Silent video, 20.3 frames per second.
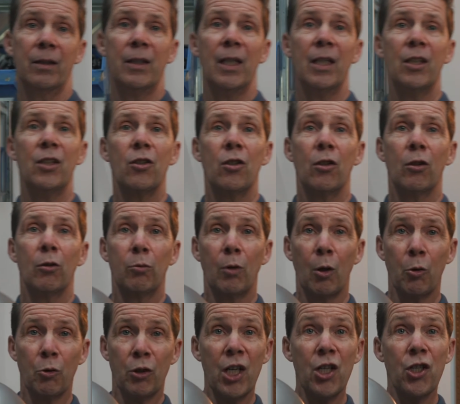That
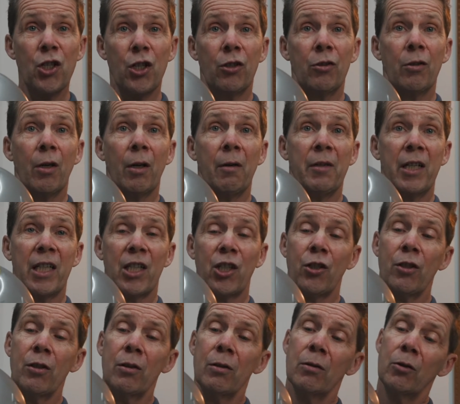rotation
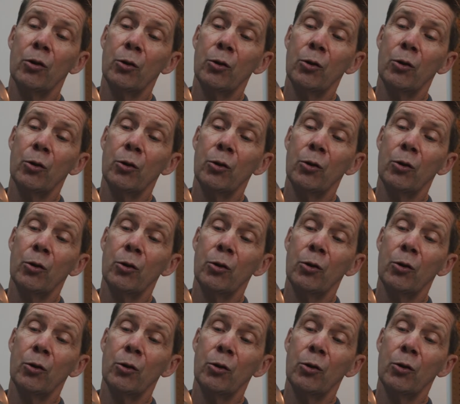direction